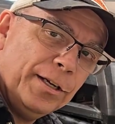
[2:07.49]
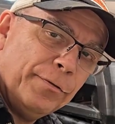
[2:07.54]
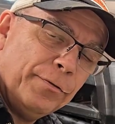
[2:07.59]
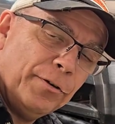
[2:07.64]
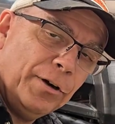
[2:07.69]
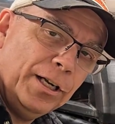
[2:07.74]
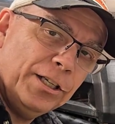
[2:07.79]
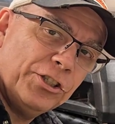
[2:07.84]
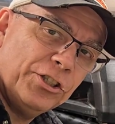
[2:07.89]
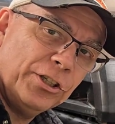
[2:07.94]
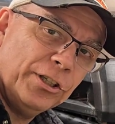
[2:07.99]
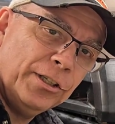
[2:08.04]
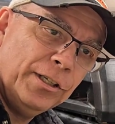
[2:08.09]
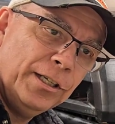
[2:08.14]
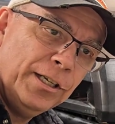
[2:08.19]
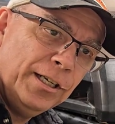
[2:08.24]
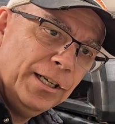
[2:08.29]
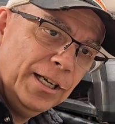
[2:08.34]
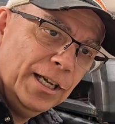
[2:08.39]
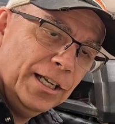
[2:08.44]
differential
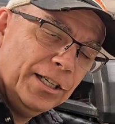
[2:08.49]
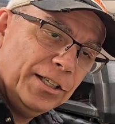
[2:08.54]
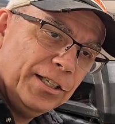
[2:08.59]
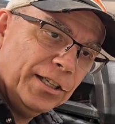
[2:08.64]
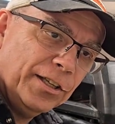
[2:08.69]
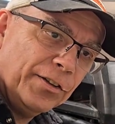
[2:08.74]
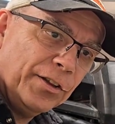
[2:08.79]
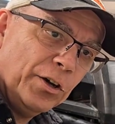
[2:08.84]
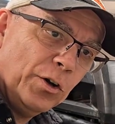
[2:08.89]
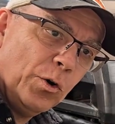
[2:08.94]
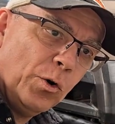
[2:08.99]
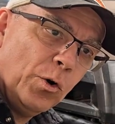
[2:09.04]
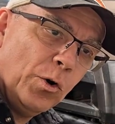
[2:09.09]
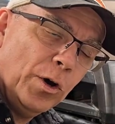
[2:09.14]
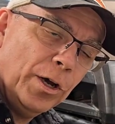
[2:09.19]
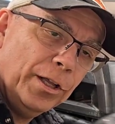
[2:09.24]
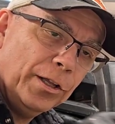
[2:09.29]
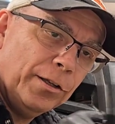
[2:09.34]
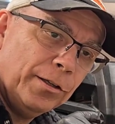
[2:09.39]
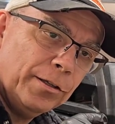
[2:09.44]
until the
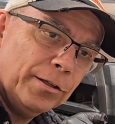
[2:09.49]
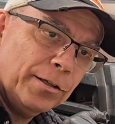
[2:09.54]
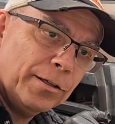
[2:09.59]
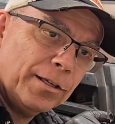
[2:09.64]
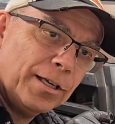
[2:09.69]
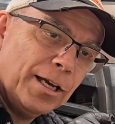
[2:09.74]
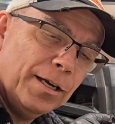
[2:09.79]
oil